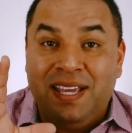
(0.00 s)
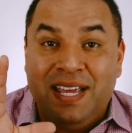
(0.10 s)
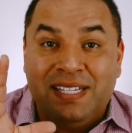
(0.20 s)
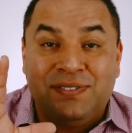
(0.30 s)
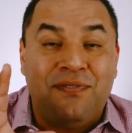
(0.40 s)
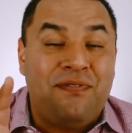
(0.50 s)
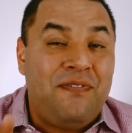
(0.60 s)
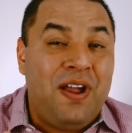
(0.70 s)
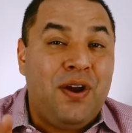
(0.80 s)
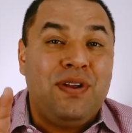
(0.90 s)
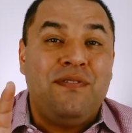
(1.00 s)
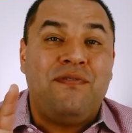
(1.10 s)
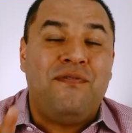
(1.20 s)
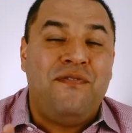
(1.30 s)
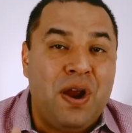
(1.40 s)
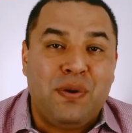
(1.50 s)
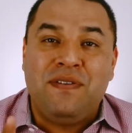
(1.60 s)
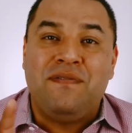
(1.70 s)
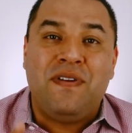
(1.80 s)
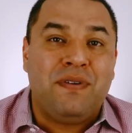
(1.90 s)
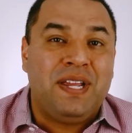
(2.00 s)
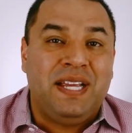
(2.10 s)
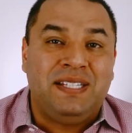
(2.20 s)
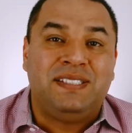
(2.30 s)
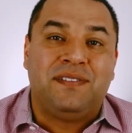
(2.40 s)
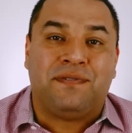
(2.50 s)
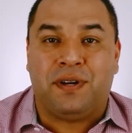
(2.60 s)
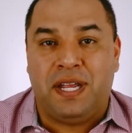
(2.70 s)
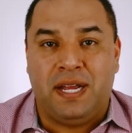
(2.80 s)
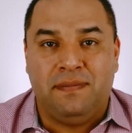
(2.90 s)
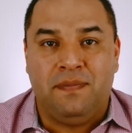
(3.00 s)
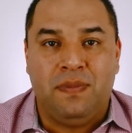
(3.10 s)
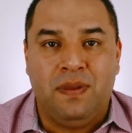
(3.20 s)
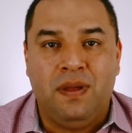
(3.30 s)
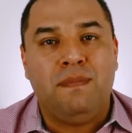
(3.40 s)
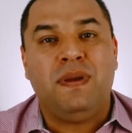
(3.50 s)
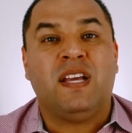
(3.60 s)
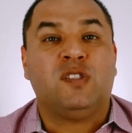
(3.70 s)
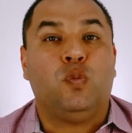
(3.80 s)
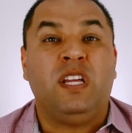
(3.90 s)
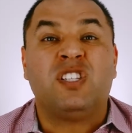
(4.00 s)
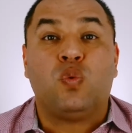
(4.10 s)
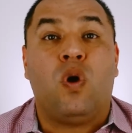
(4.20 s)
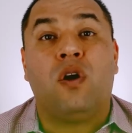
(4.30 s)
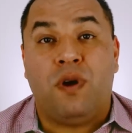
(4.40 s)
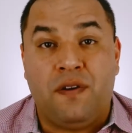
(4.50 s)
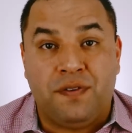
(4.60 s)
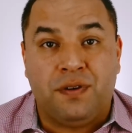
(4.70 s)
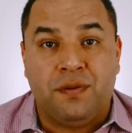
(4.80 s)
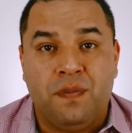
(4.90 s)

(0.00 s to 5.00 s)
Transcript: is very, very, very easy to forget because we just want revenue.